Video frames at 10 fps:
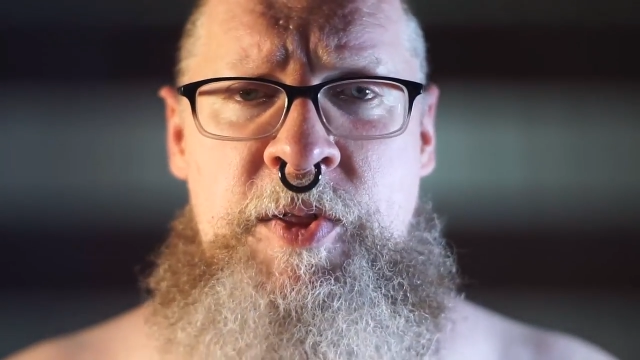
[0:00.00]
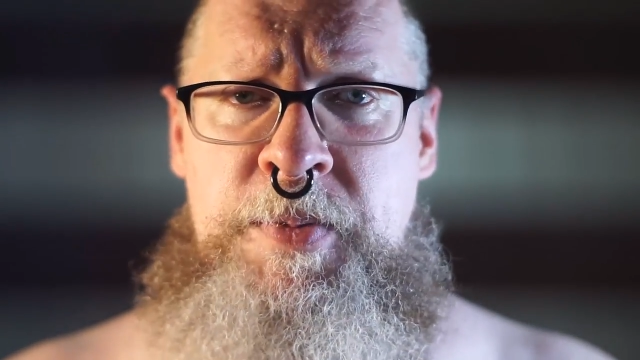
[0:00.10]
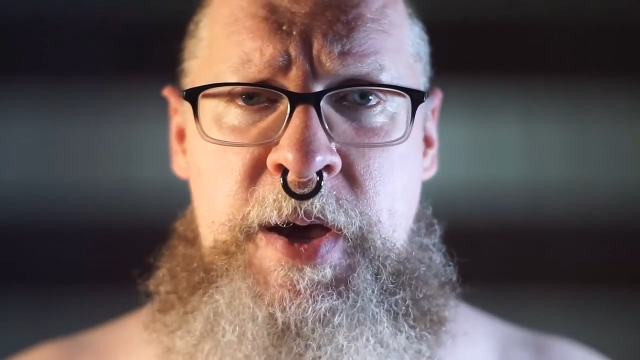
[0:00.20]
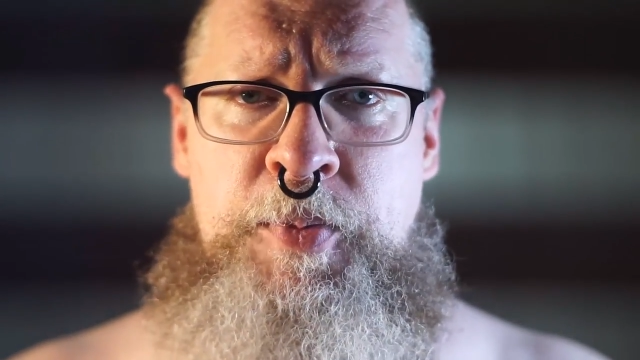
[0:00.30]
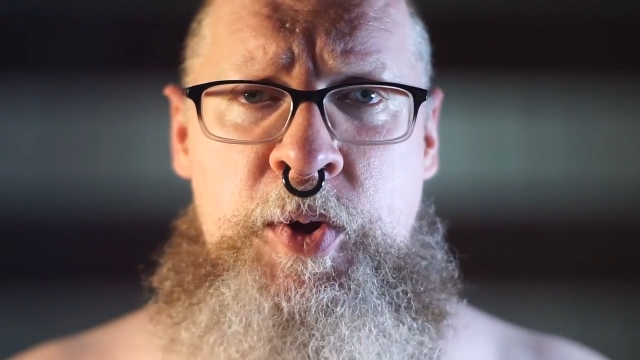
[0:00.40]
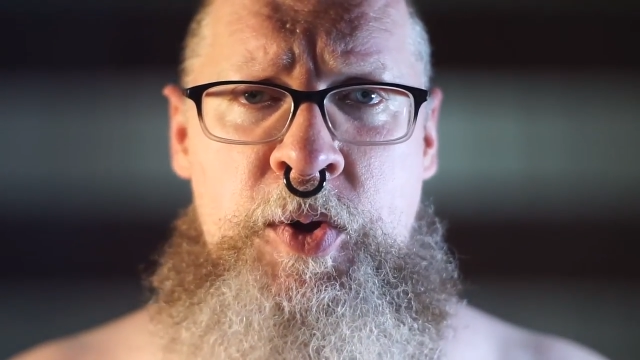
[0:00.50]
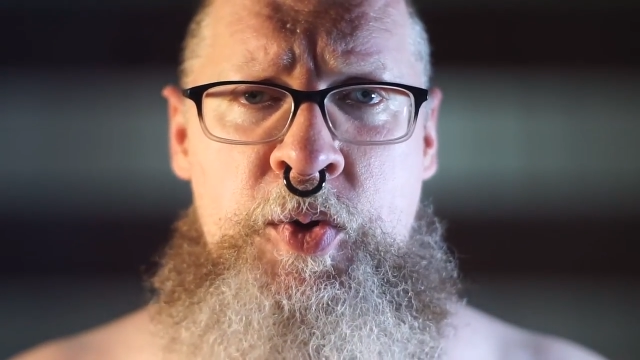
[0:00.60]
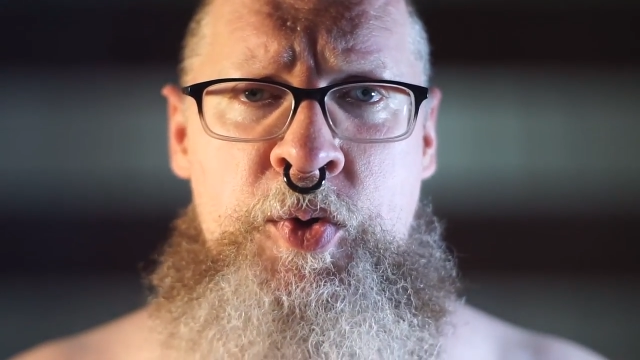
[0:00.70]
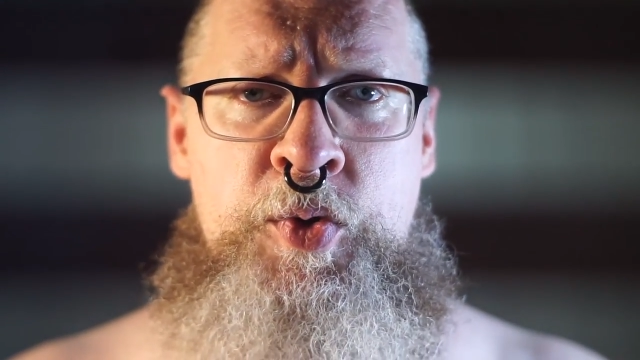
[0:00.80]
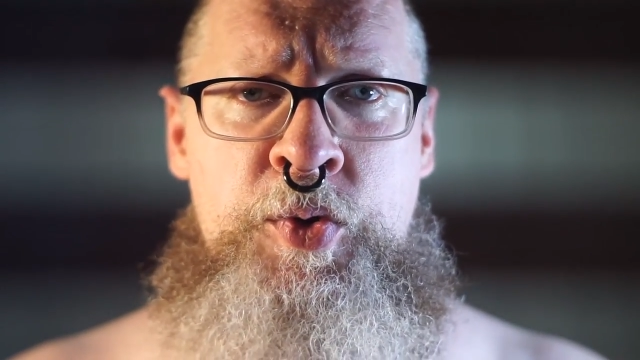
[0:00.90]
the people
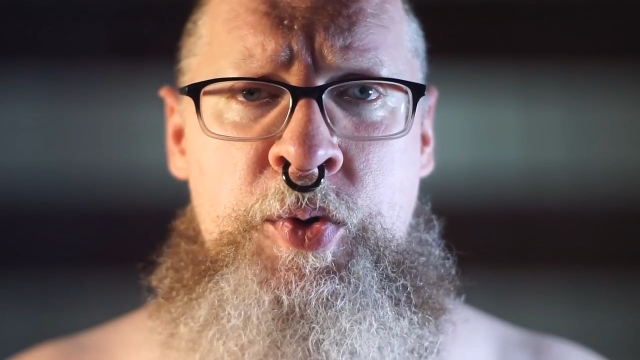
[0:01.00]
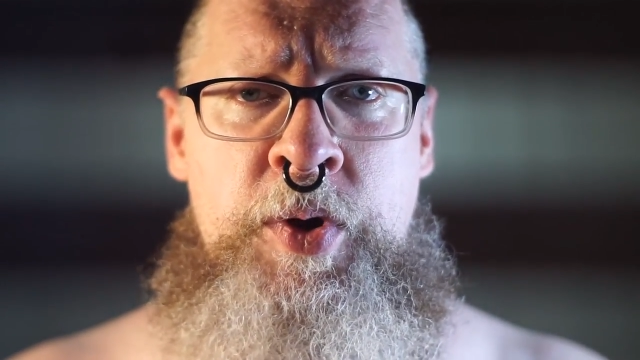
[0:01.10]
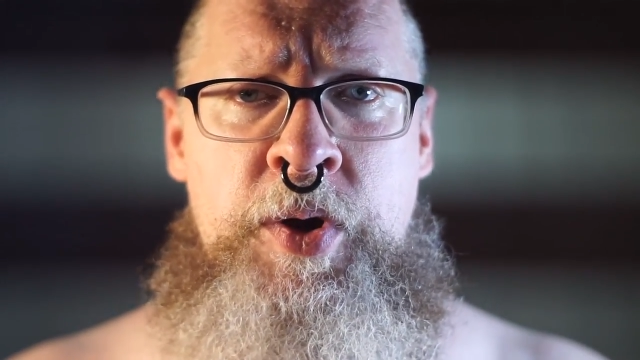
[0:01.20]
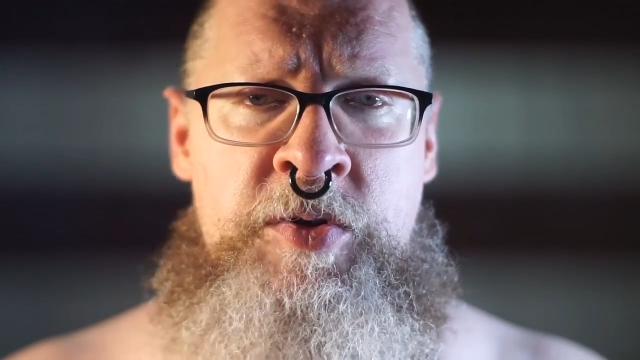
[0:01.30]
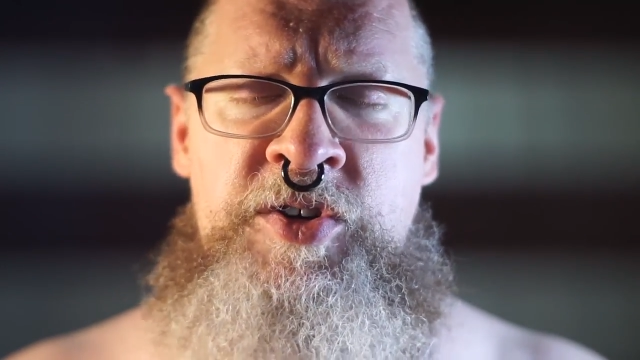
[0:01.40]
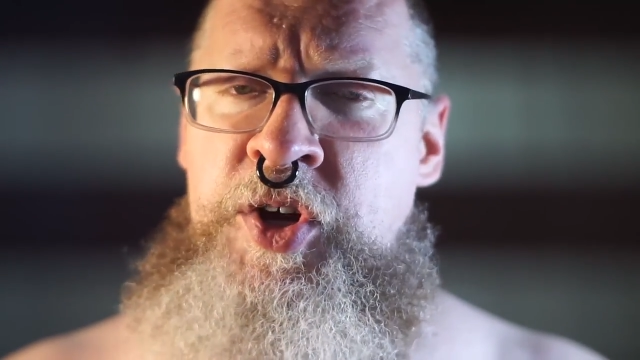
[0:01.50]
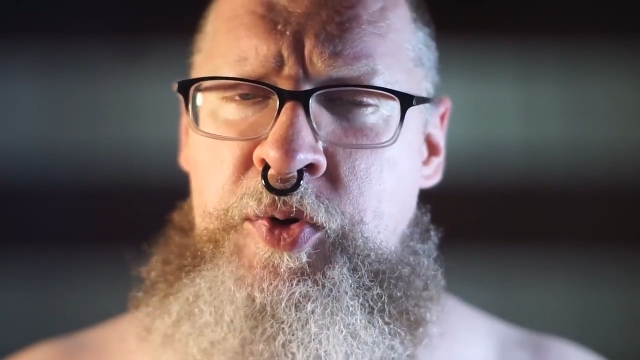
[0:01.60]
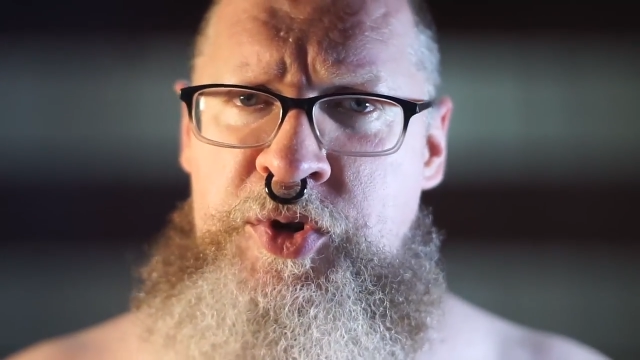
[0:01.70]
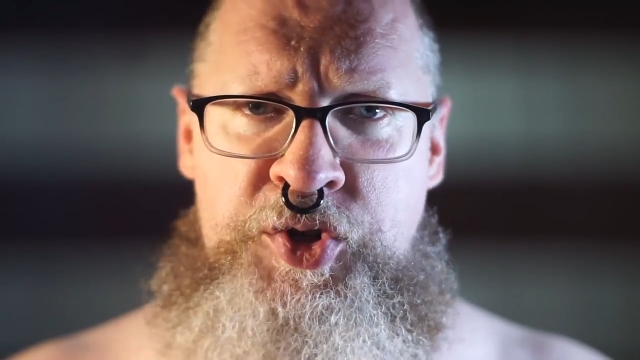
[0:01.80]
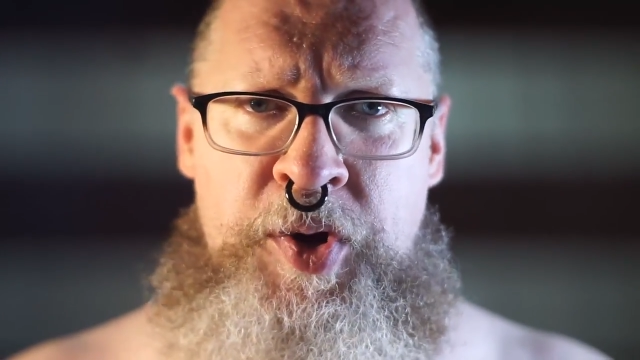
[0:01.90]
who
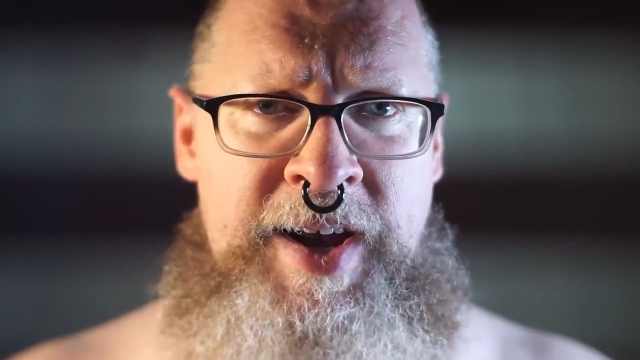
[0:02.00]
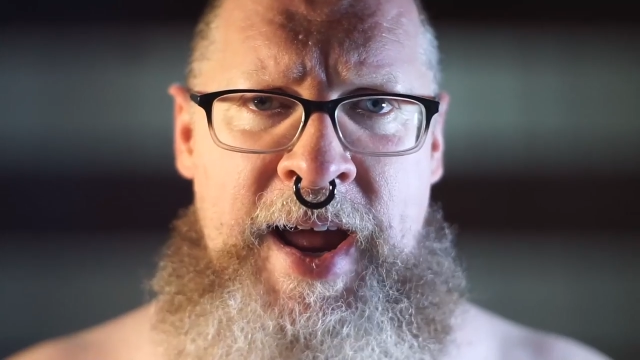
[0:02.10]
don't try